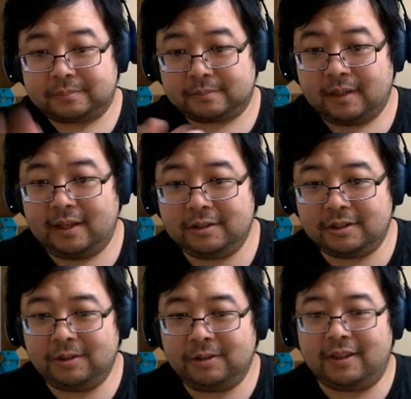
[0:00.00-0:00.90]
It'll
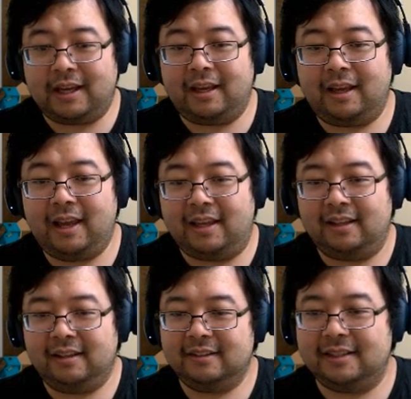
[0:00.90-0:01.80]
show you that, hey,
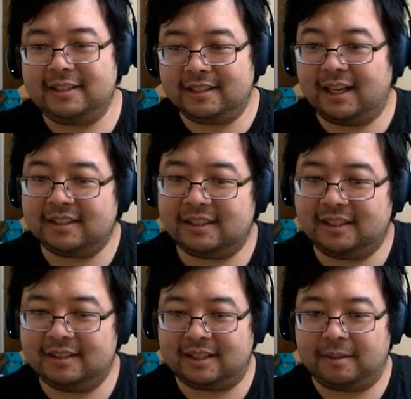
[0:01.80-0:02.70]
this gacha
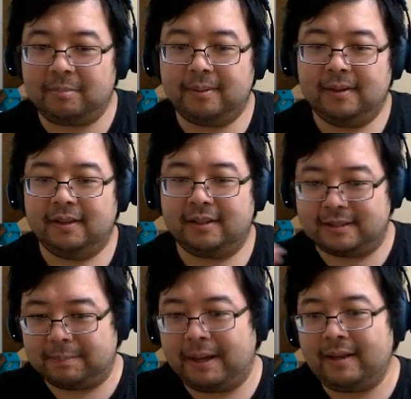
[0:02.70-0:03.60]
is up.
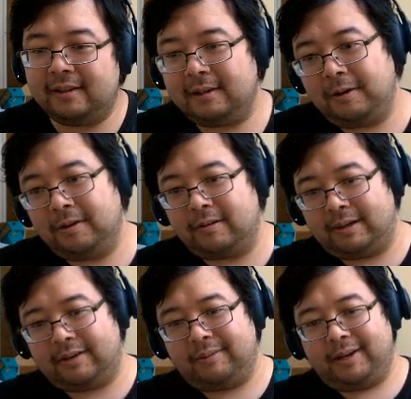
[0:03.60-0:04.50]
There's a button to go there
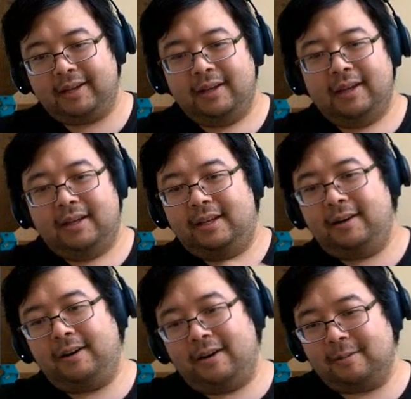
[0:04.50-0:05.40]
right away.
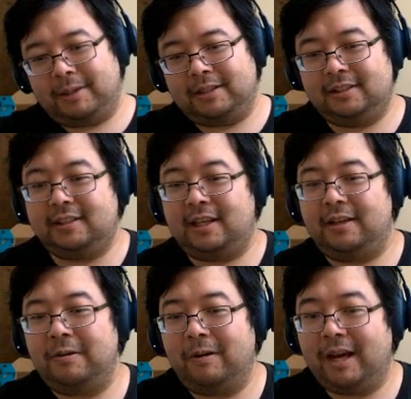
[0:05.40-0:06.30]
Here are the monsters that
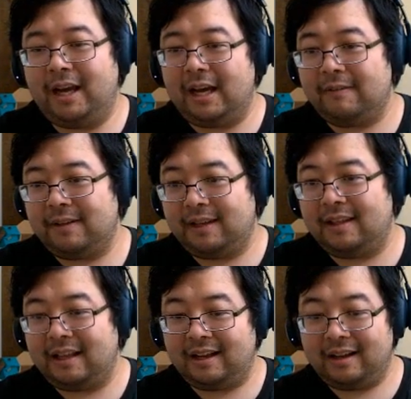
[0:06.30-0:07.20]
you don't have
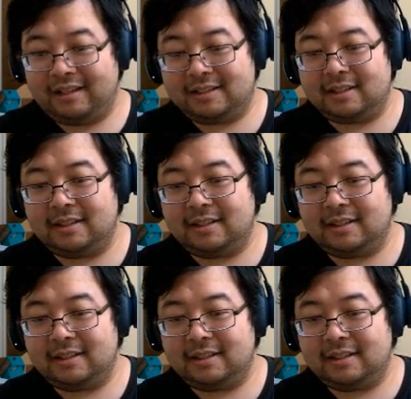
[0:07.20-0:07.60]
in that gacha.